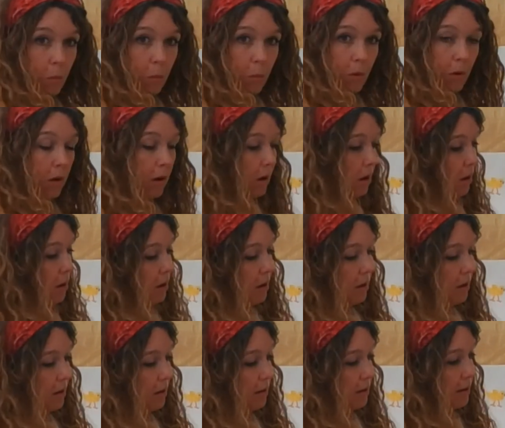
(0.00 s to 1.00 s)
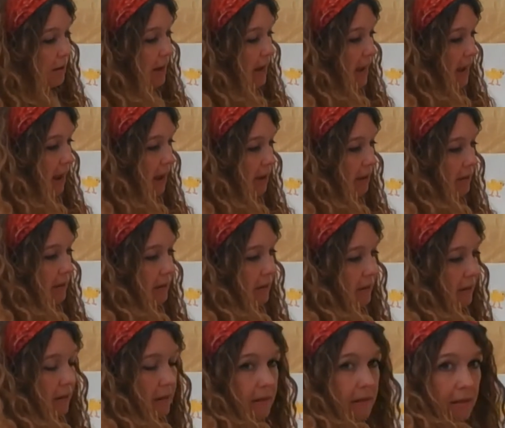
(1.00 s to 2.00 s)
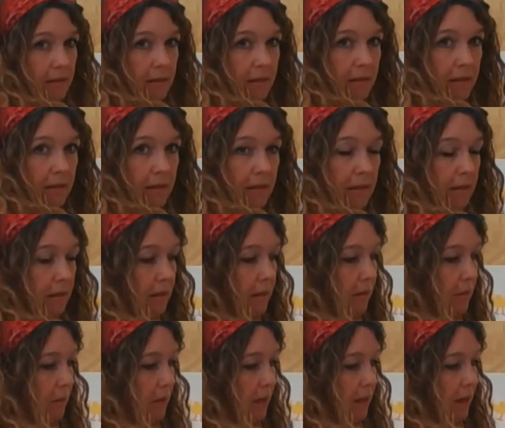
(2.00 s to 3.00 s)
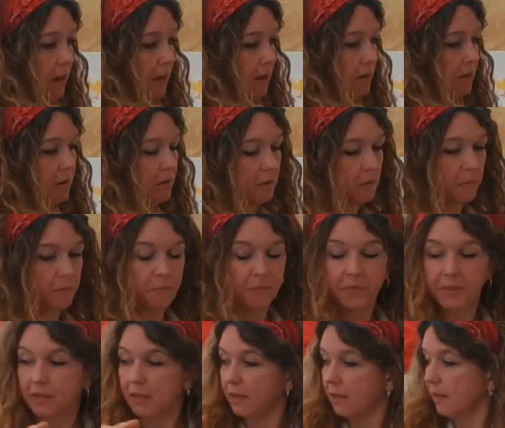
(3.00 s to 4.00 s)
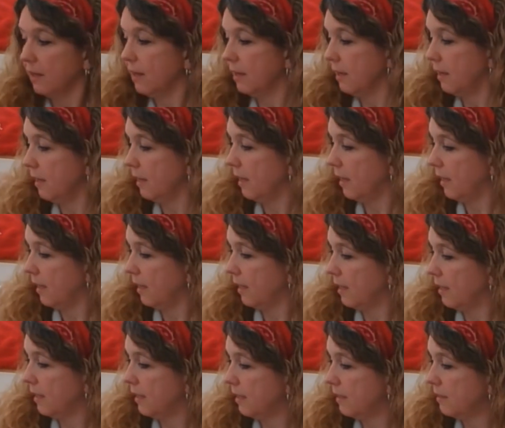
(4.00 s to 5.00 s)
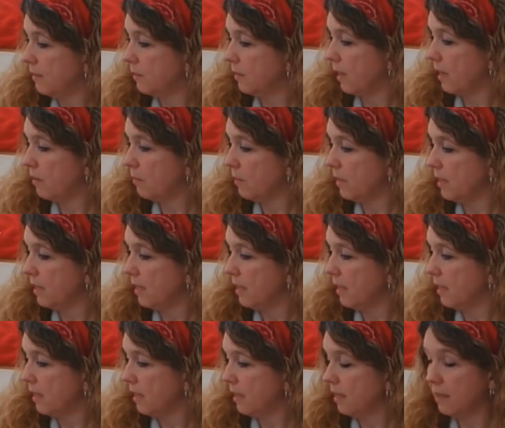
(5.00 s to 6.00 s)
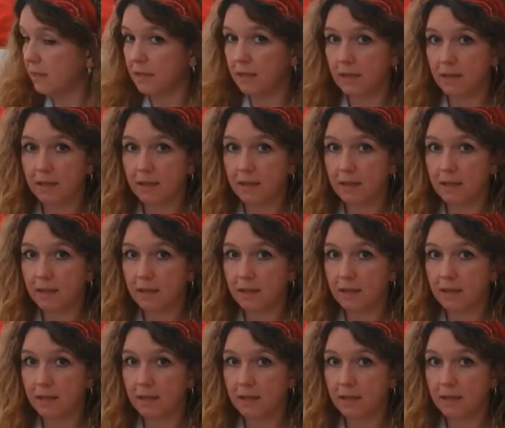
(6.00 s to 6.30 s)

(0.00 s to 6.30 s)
one here. There we go. And then we need